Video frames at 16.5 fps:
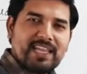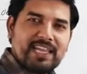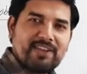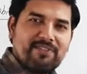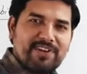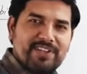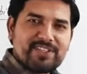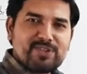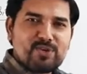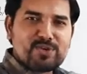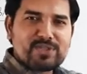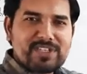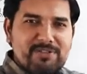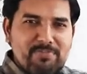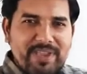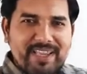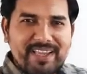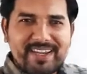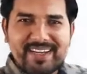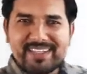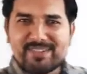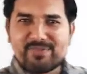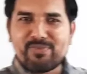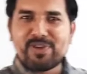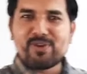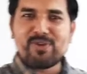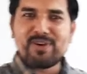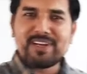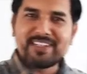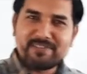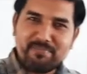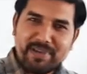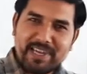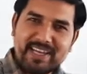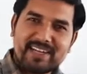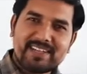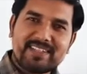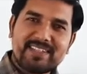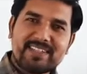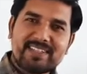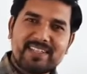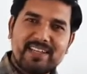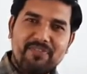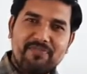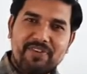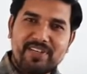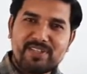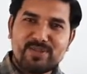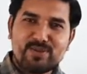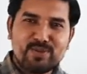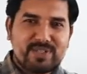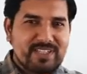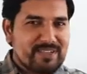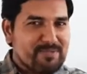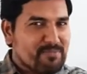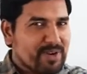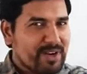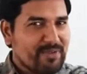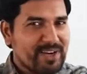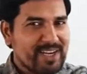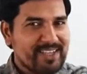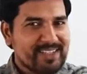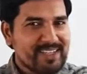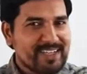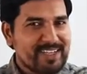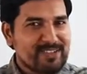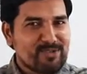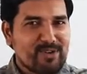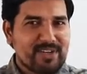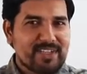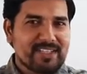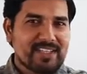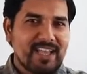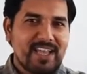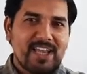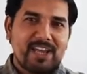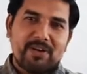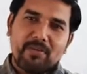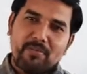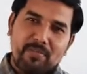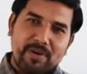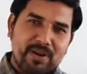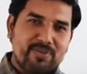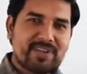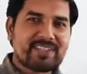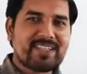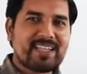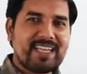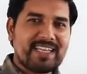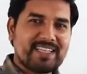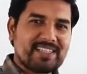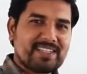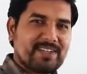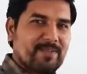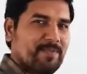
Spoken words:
If it is used in bakeries, we call it as baker's yeast. If it is used in breweries, it is called as a brewer's yeast.